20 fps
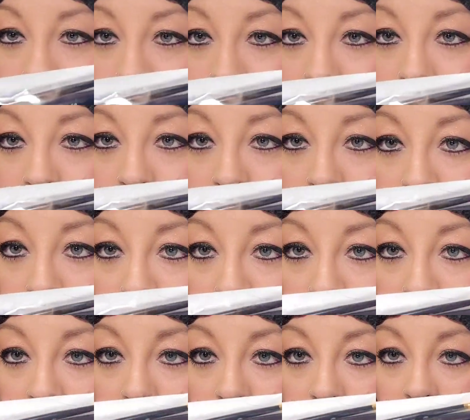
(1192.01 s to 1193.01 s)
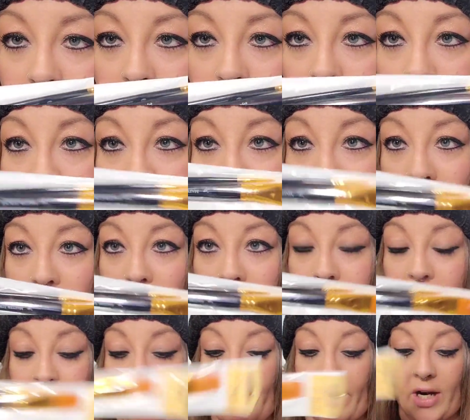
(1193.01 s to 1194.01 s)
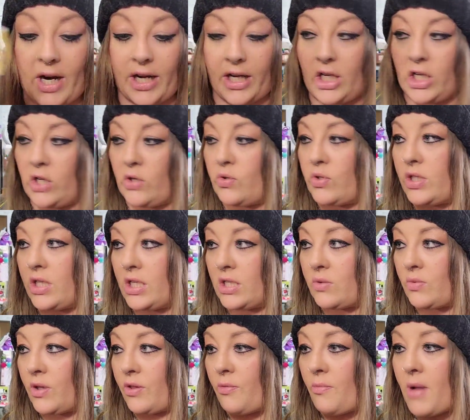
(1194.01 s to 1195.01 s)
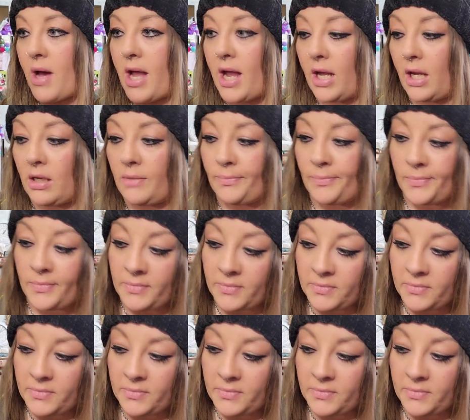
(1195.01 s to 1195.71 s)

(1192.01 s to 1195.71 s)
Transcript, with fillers: There's two in there, so I figured I could use these with my